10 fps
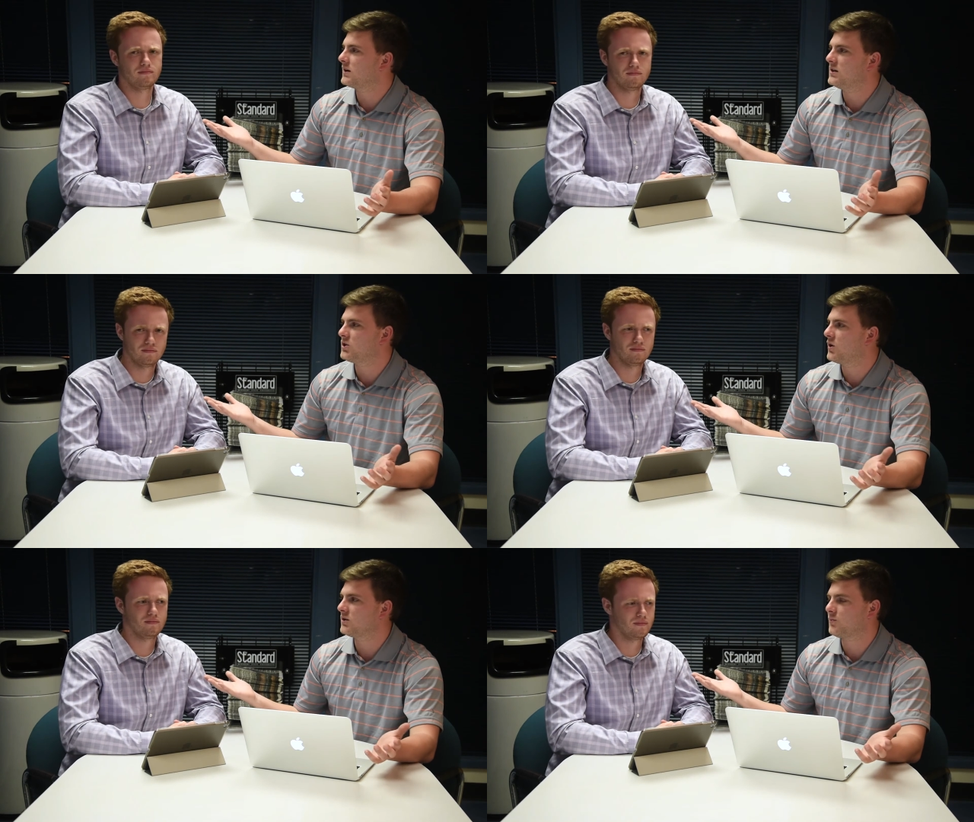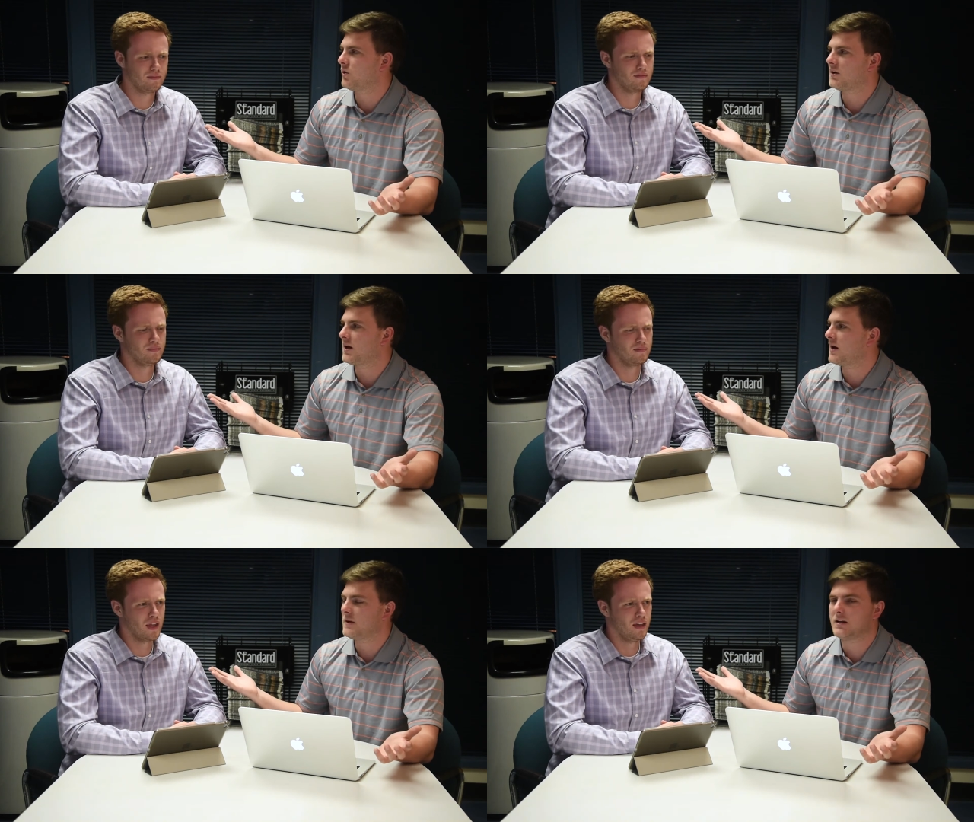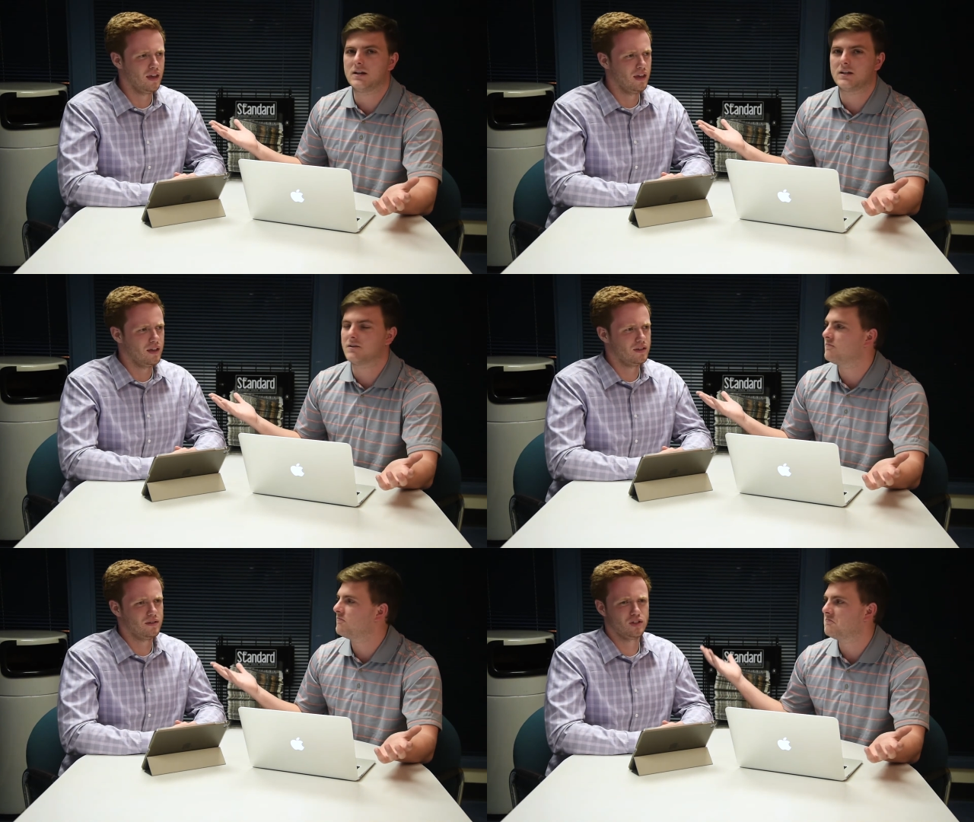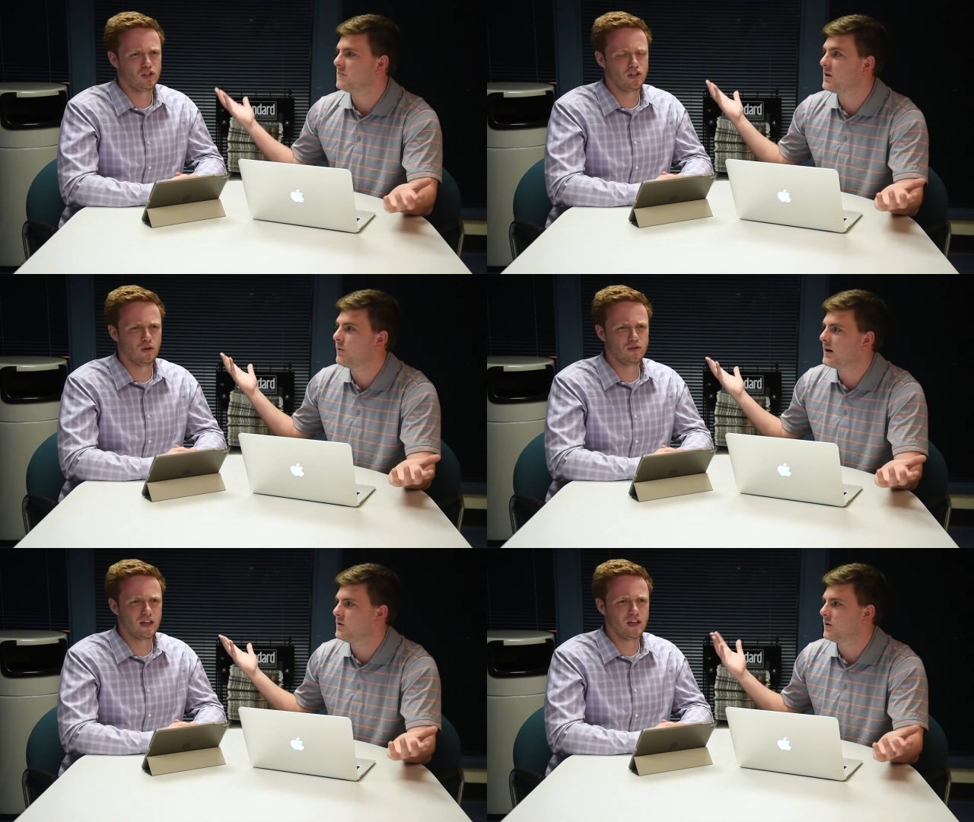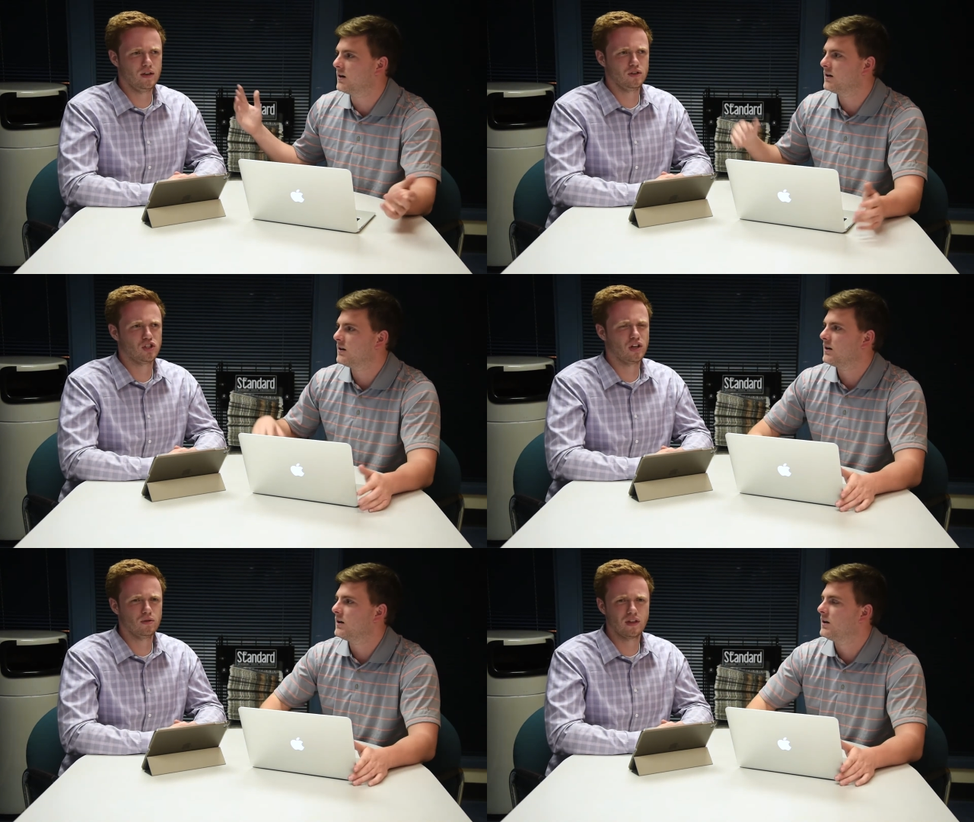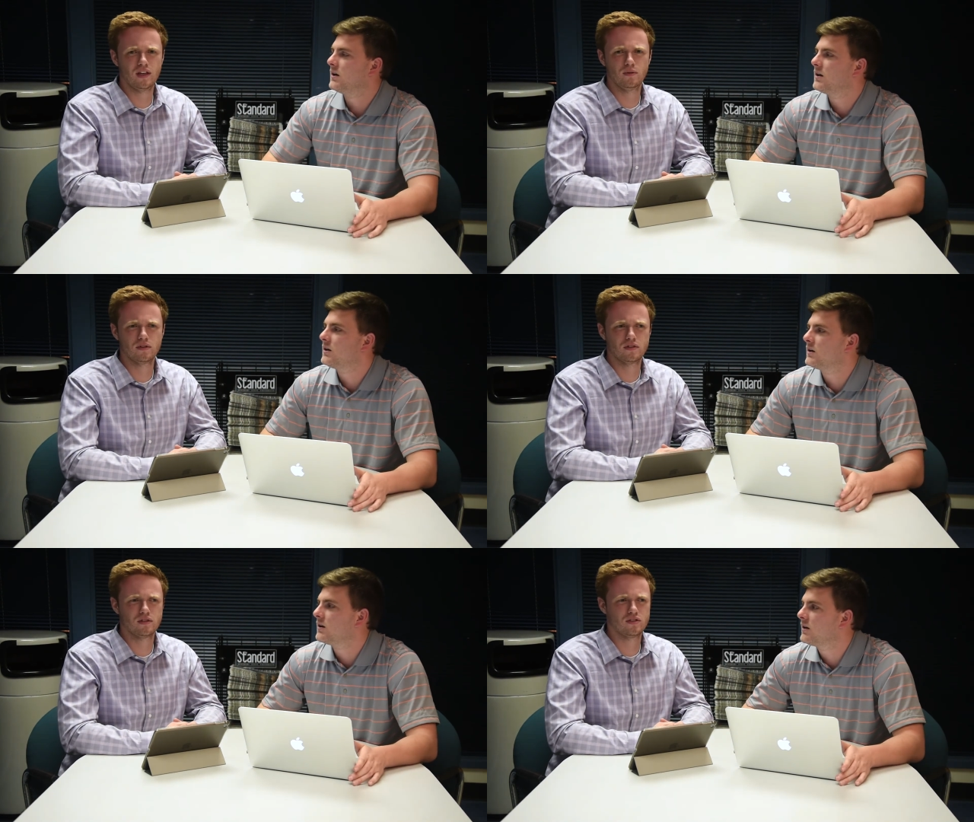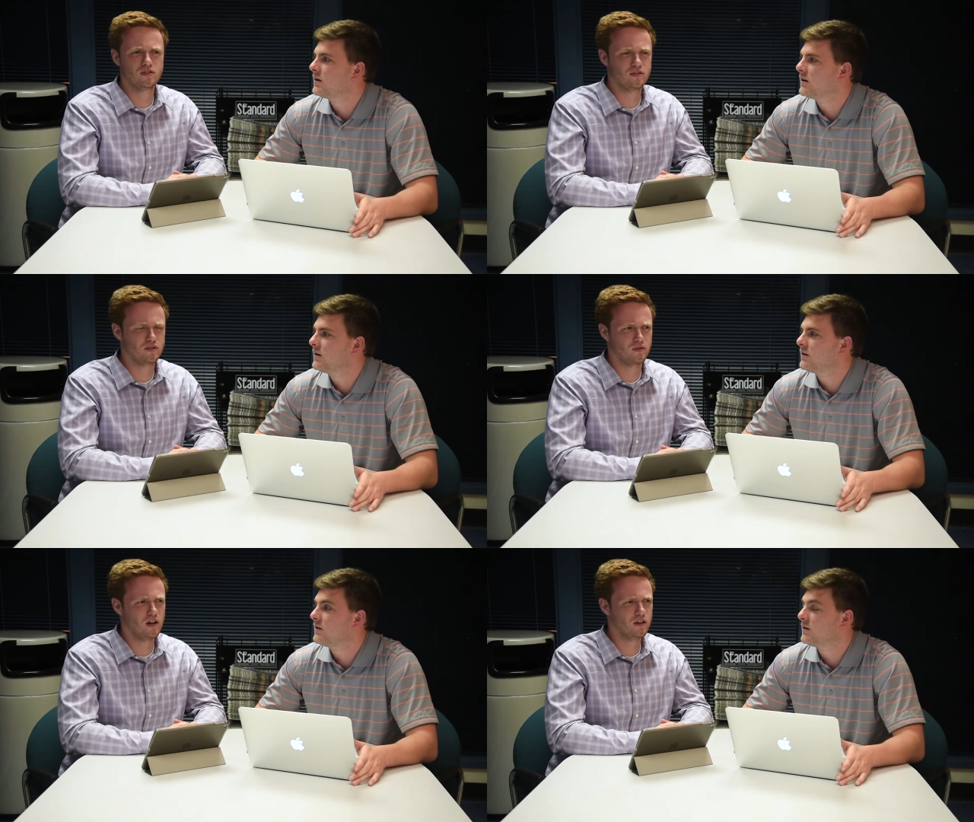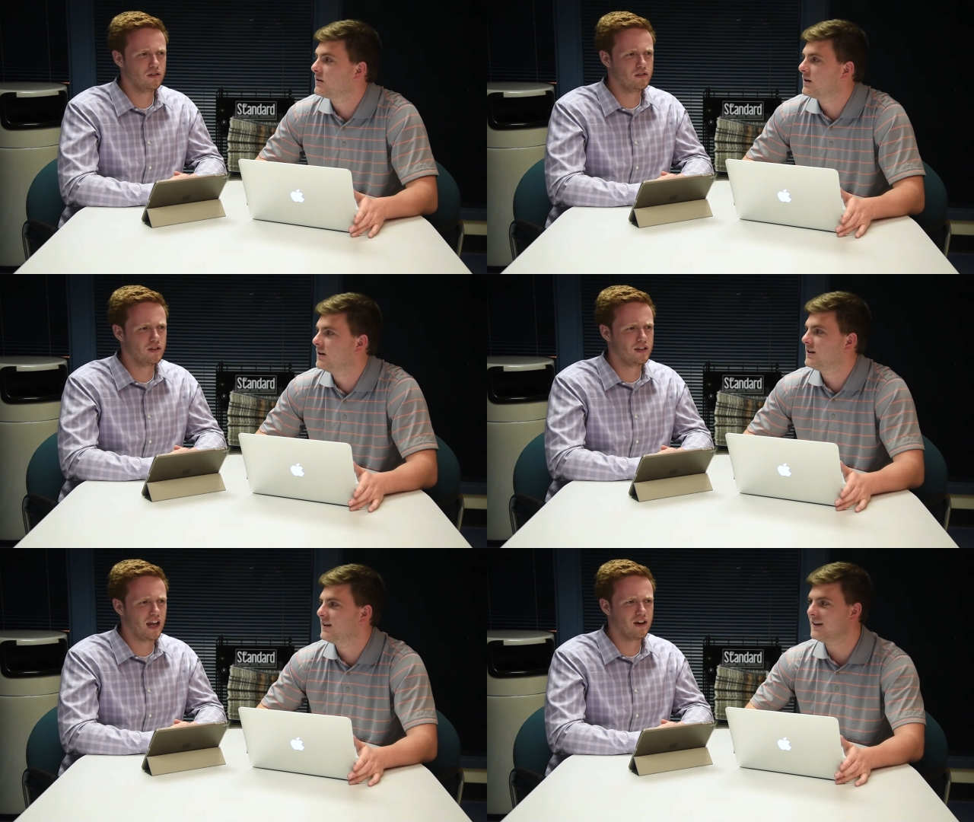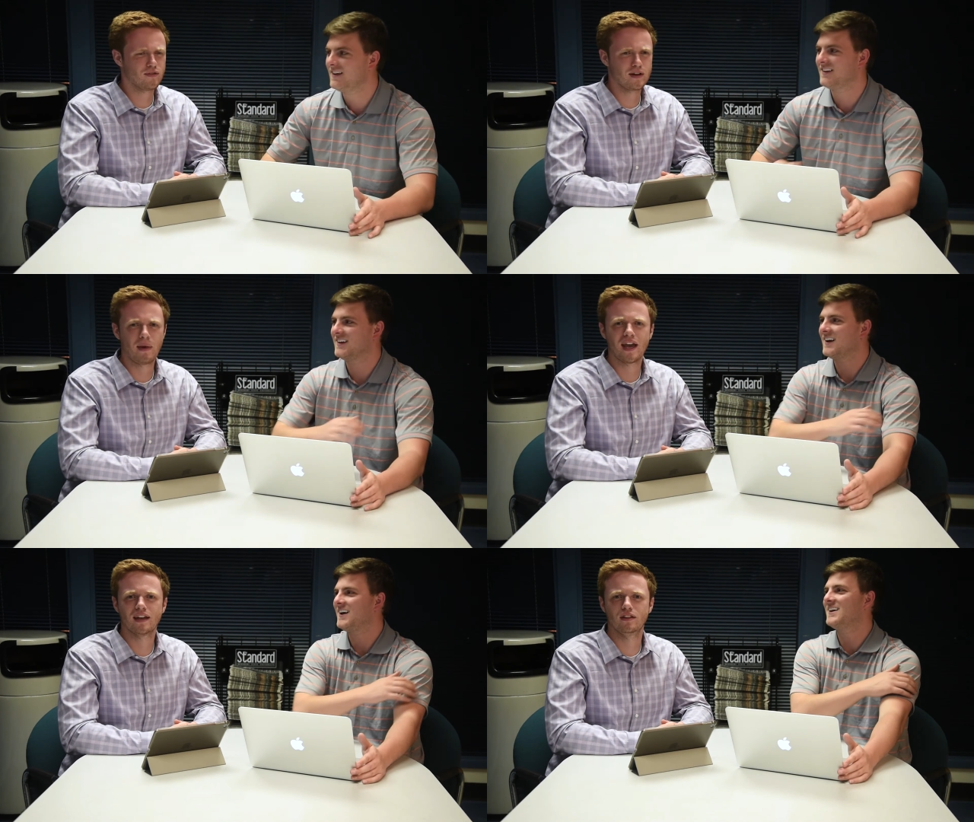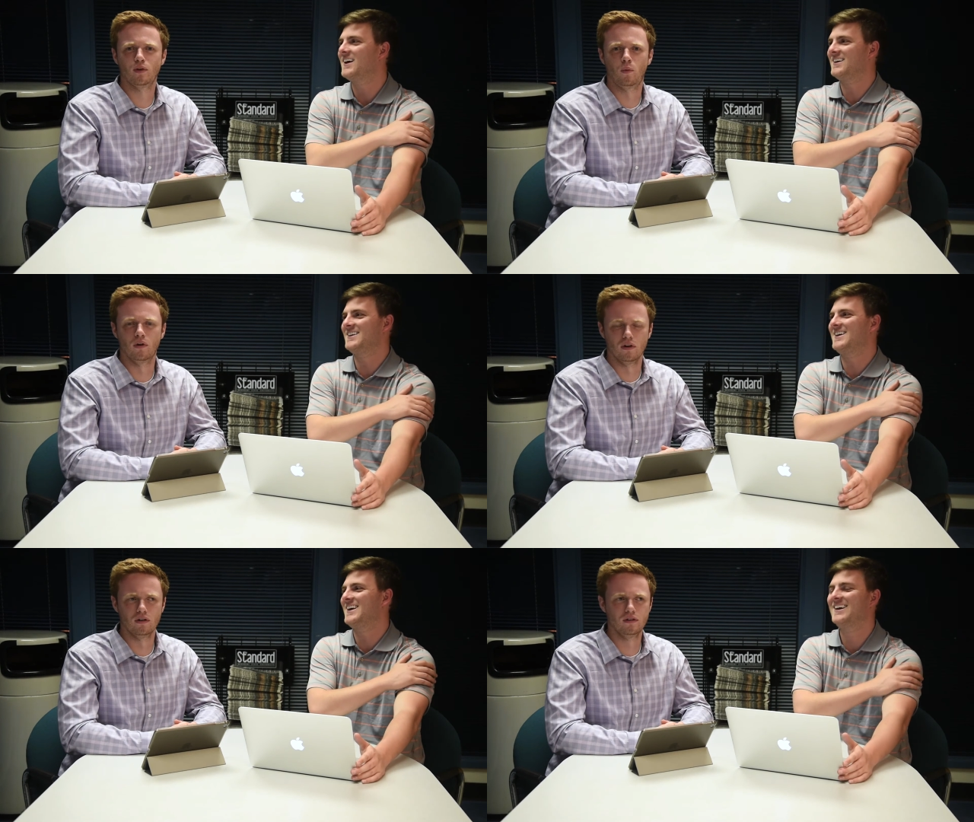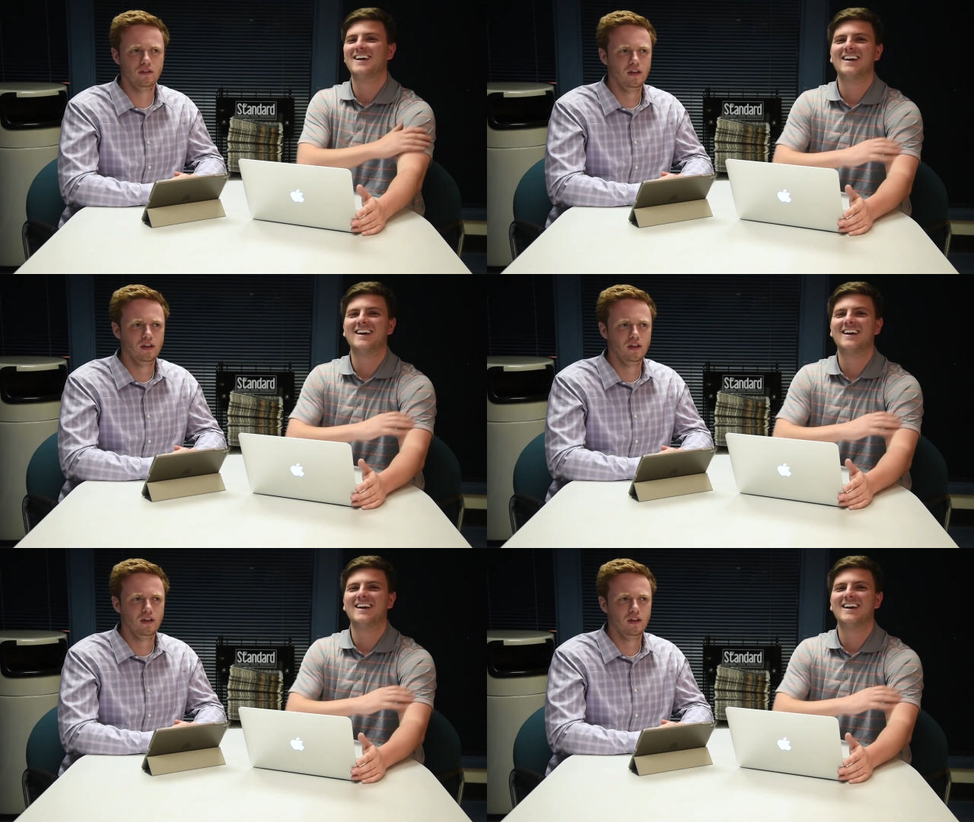Speaker 1: did he show at the pro day? I mean, he could he that
Speaker 2: he showed that he was stronger than every man in the world.